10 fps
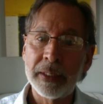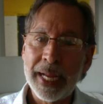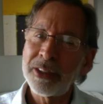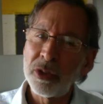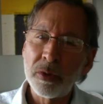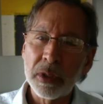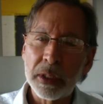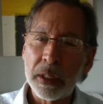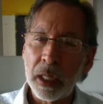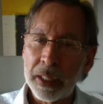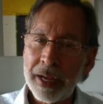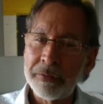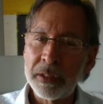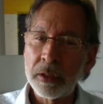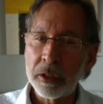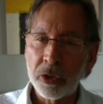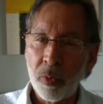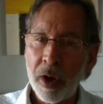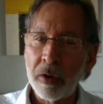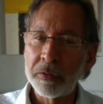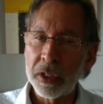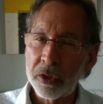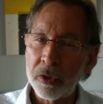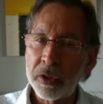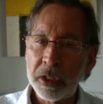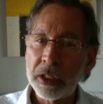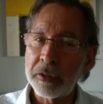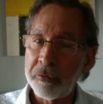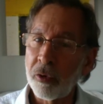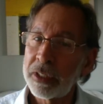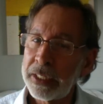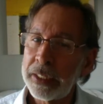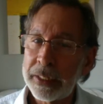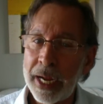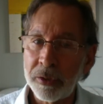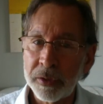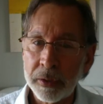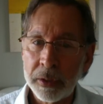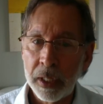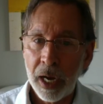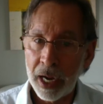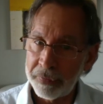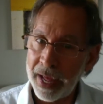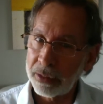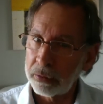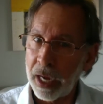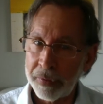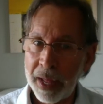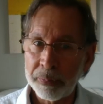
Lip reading: that's usually 11 to 12 to 13 to 14,000 out of that